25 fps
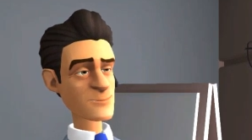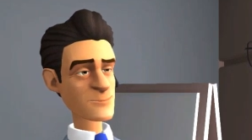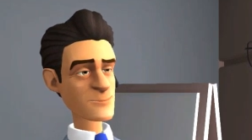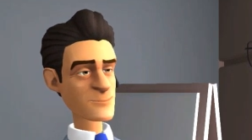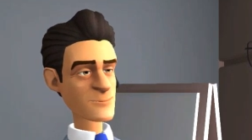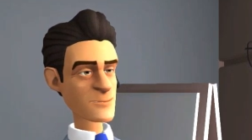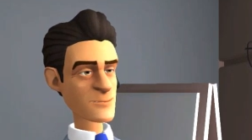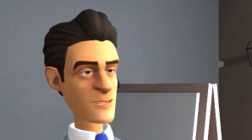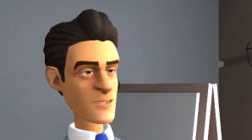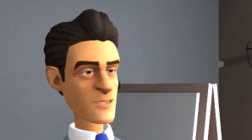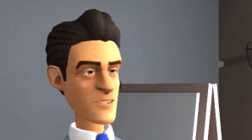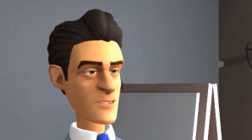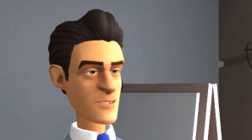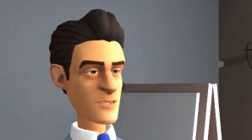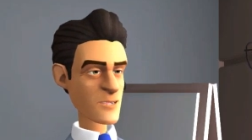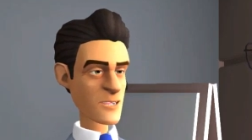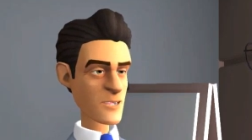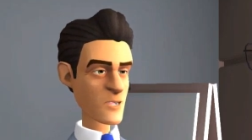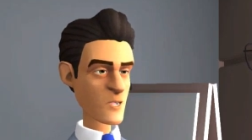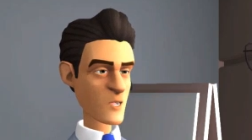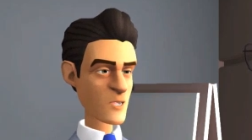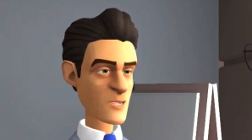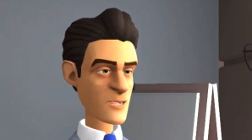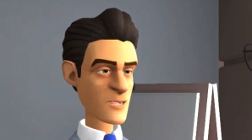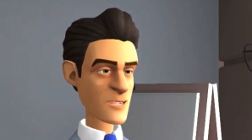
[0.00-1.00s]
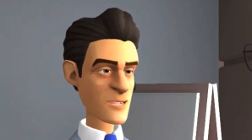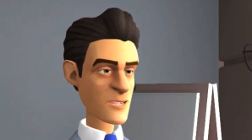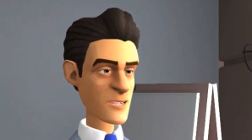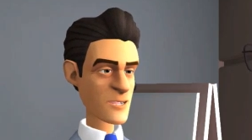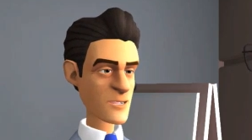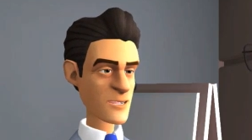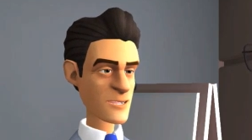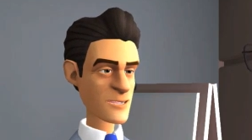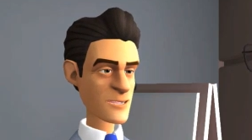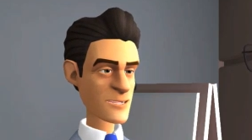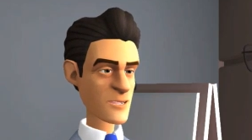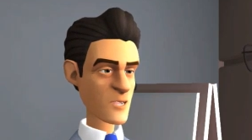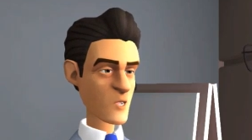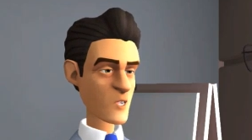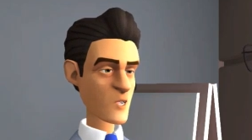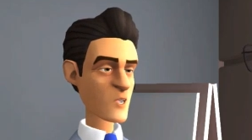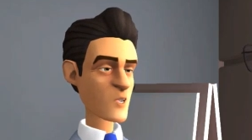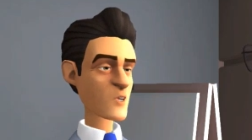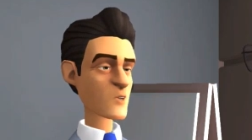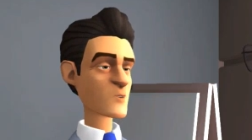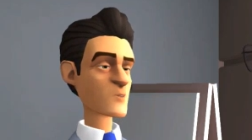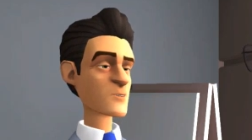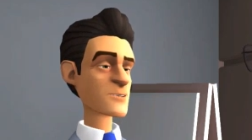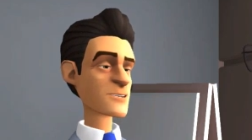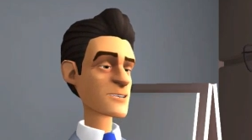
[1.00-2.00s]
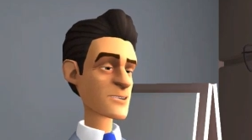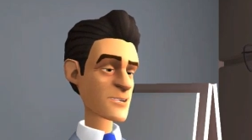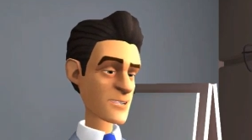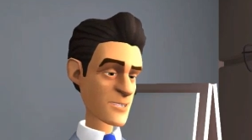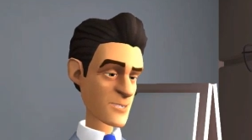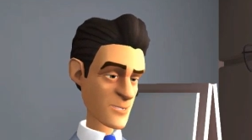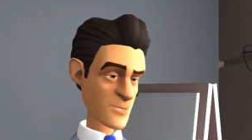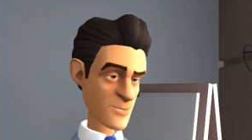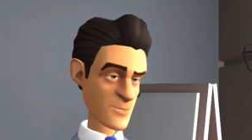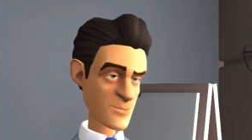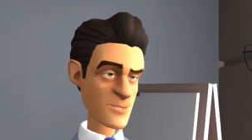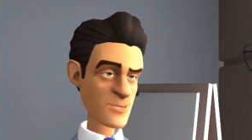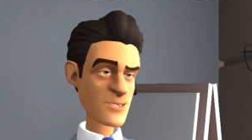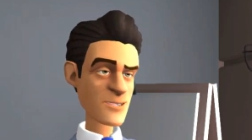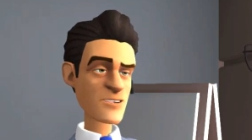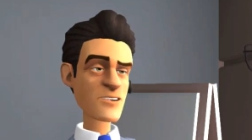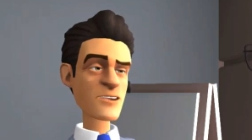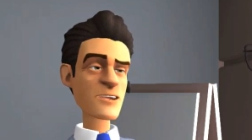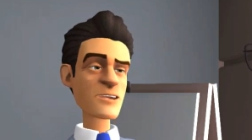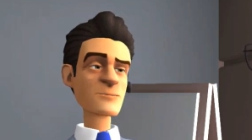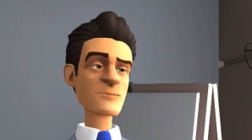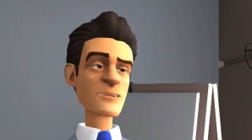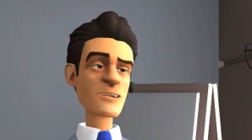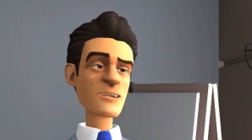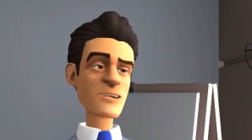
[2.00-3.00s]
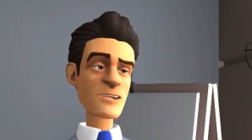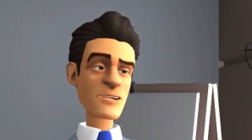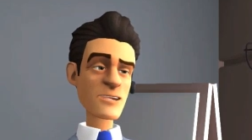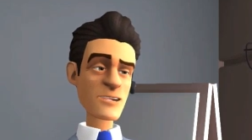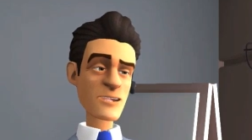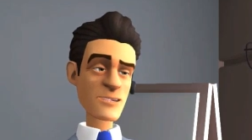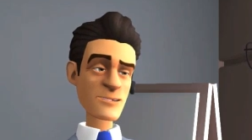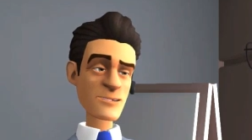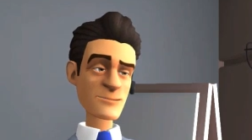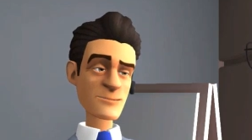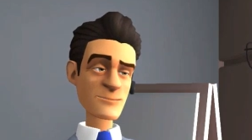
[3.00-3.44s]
Having the children on your side is half the battle.